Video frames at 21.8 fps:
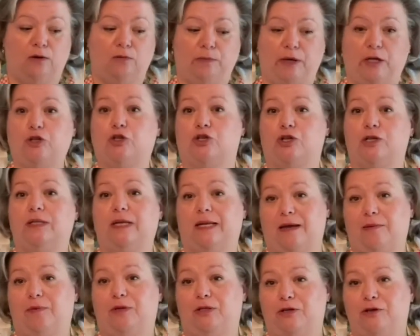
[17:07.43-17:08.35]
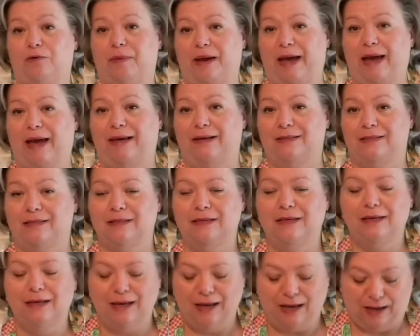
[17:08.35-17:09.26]
Make sure you label your bags
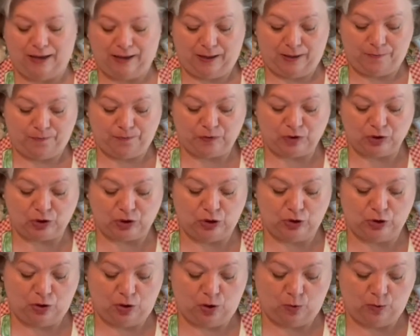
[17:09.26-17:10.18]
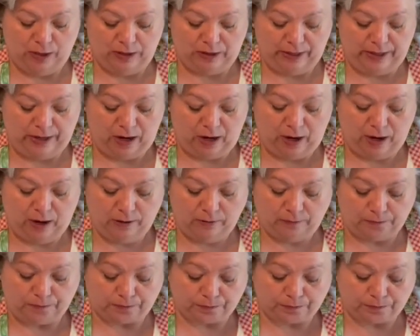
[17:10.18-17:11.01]
so you know what they are.